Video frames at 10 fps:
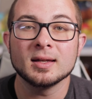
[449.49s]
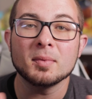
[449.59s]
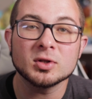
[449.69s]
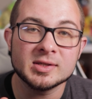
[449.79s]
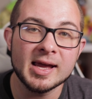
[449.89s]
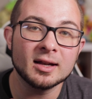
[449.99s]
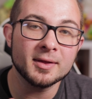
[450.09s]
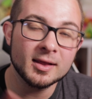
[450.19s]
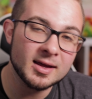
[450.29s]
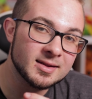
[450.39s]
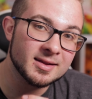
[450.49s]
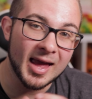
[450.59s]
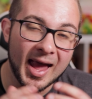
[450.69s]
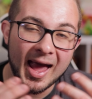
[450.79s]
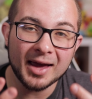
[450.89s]
then number 10 on the list is
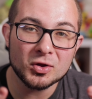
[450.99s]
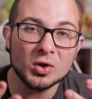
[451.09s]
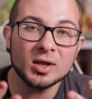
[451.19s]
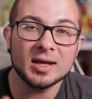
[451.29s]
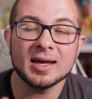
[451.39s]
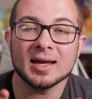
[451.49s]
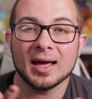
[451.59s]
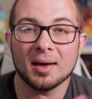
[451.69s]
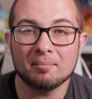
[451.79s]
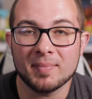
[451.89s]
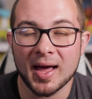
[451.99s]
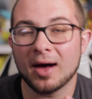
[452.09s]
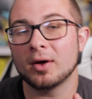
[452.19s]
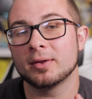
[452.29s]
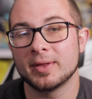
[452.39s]
actually
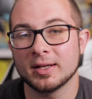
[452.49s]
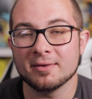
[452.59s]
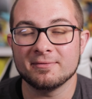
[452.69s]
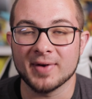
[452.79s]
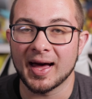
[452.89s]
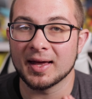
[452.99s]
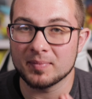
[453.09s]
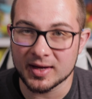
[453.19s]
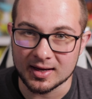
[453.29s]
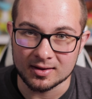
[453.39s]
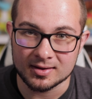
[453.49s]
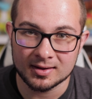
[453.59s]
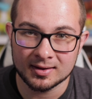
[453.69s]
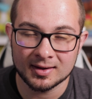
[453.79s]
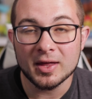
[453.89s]
about the Divine
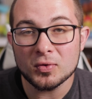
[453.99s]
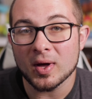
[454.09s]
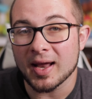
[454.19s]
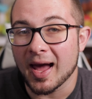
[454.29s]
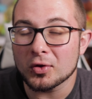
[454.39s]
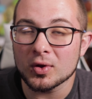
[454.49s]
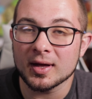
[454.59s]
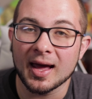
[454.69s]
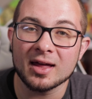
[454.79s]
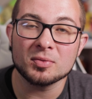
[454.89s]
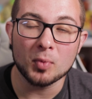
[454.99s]
Beast. This one actually has